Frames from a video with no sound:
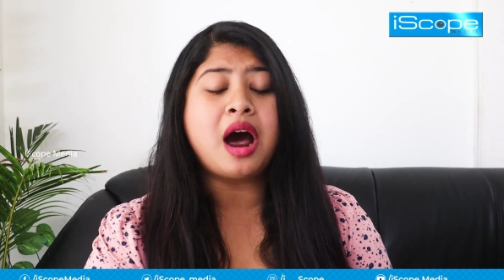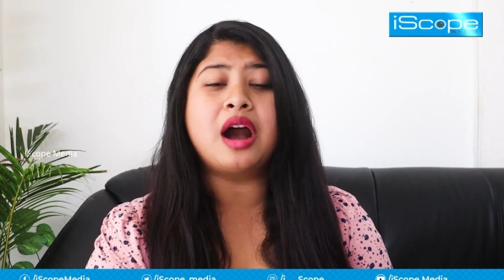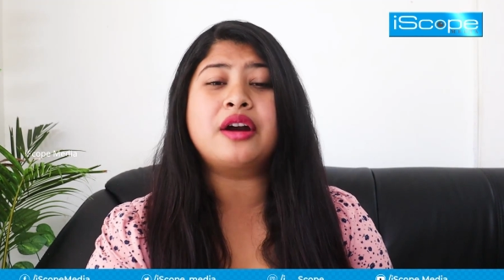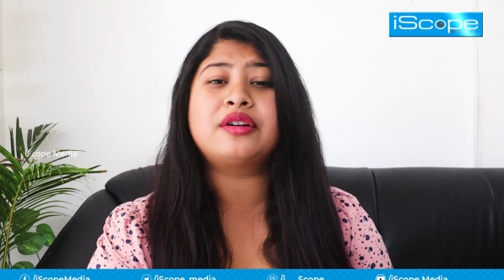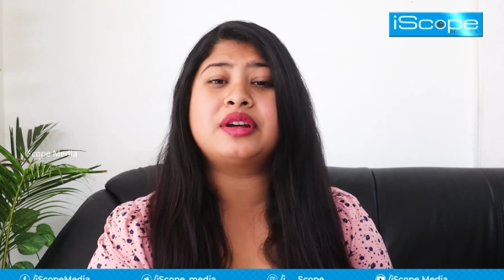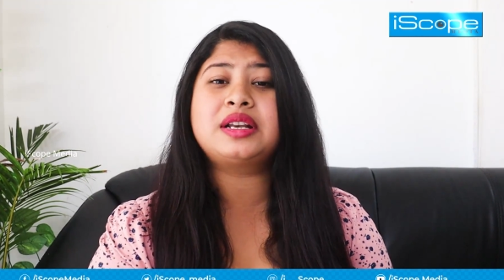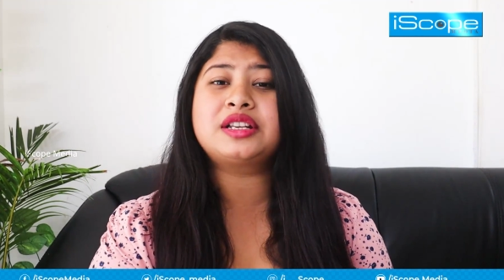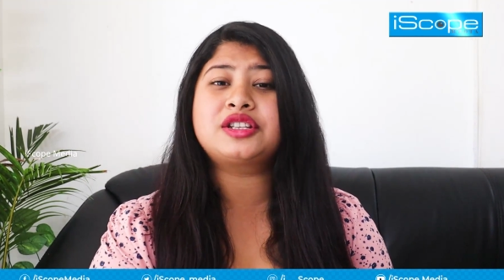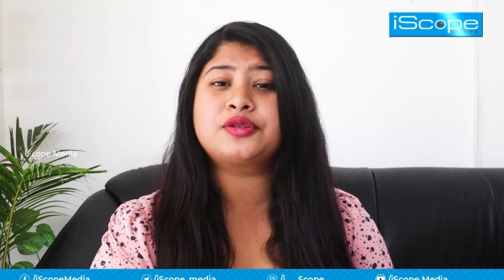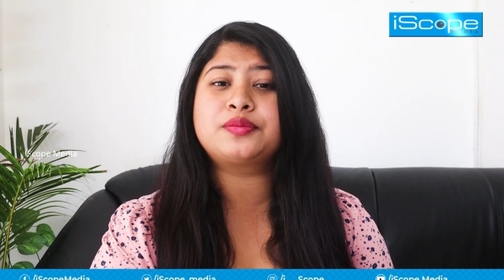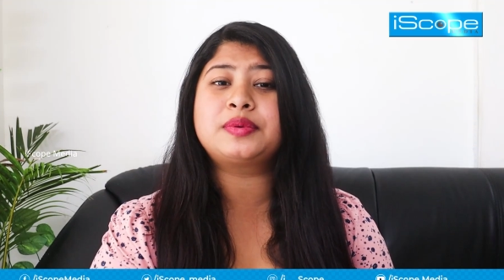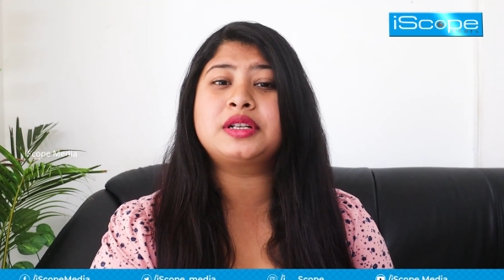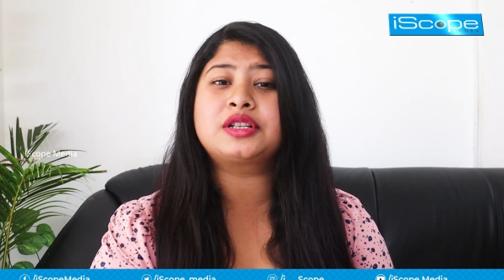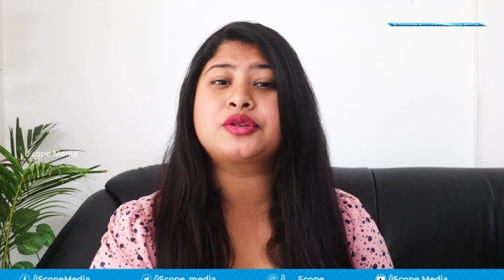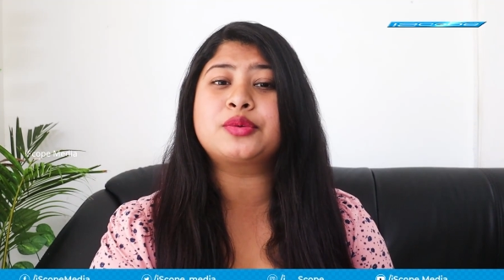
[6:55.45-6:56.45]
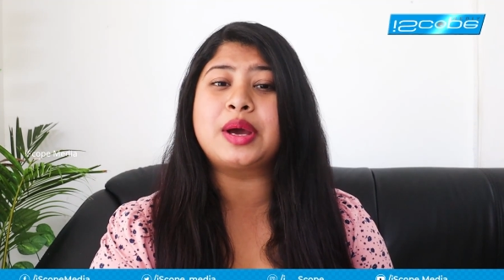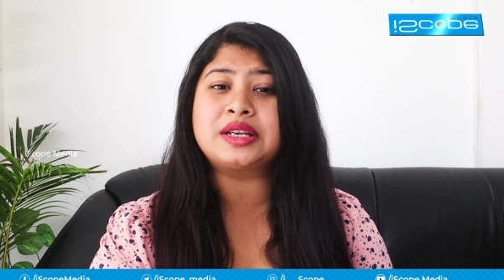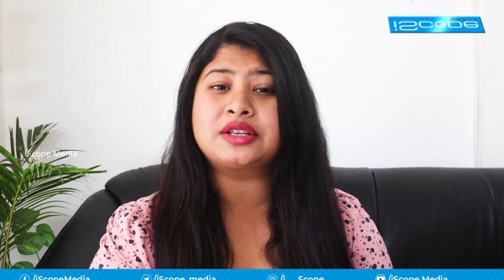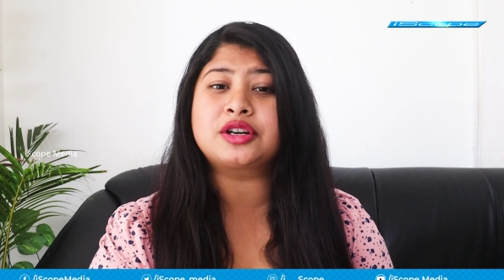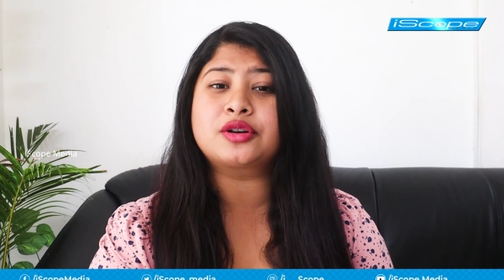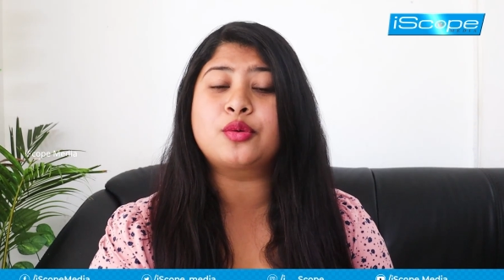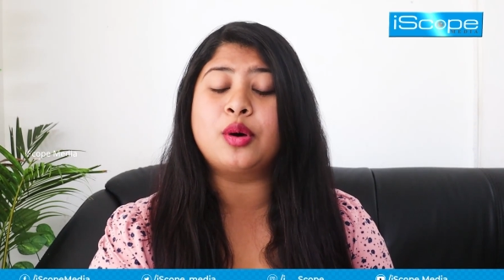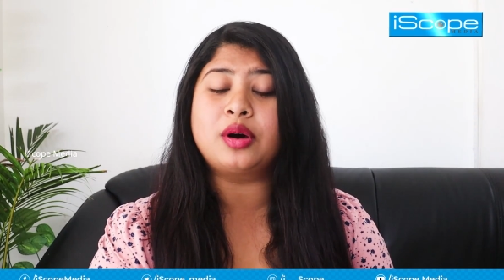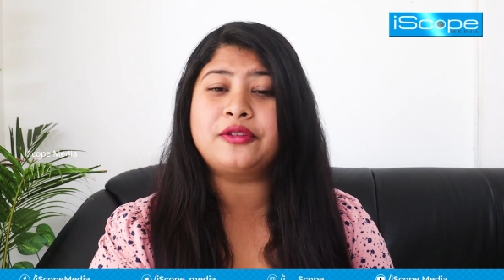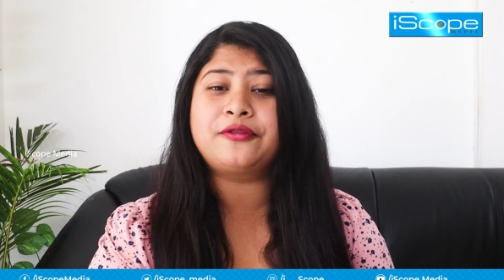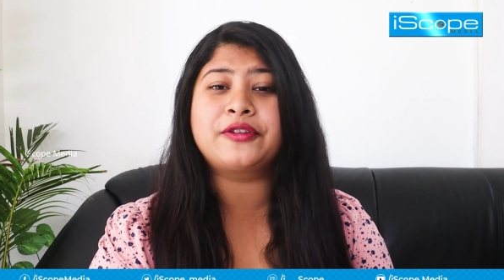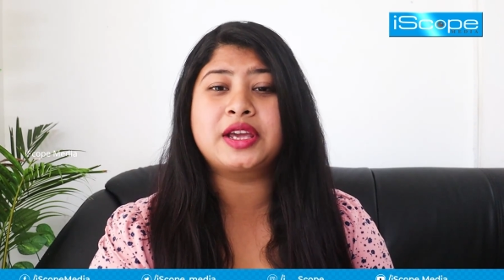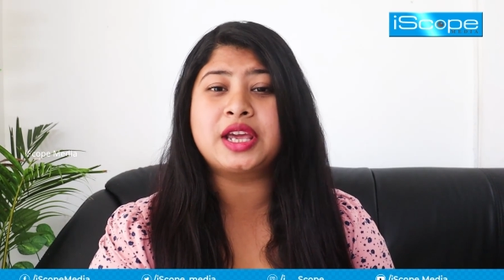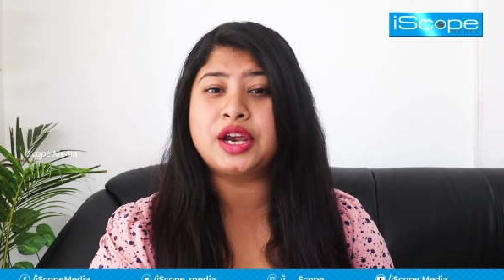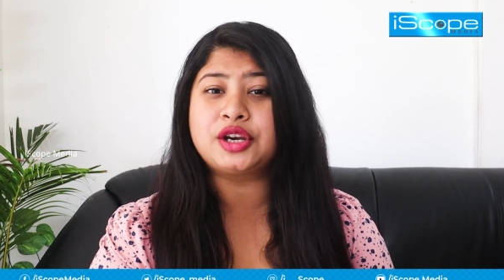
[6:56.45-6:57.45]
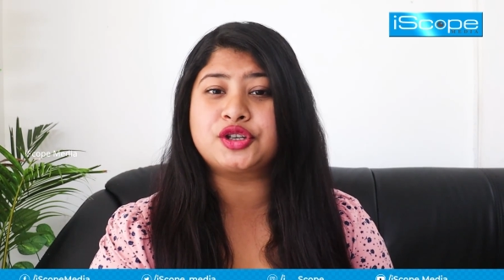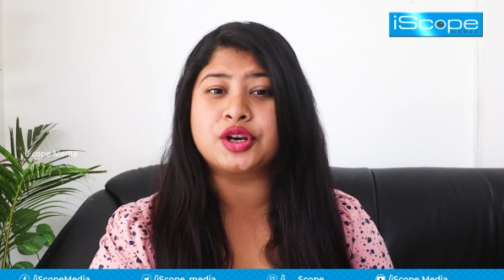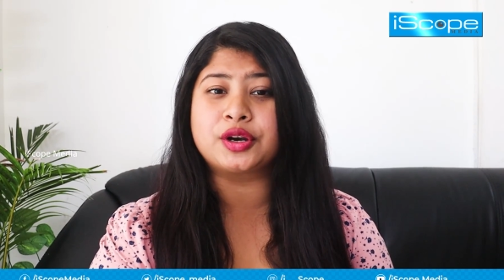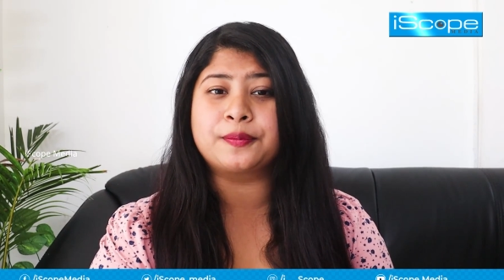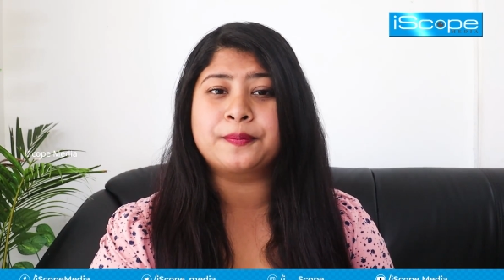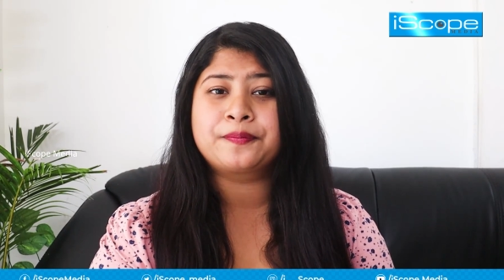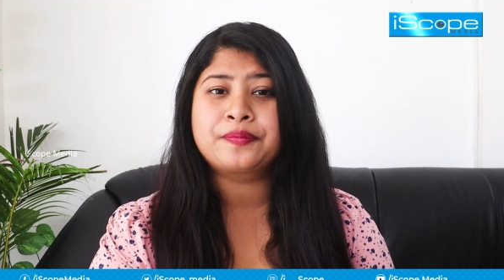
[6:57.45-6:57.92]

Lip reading: are eligible to enter qualification.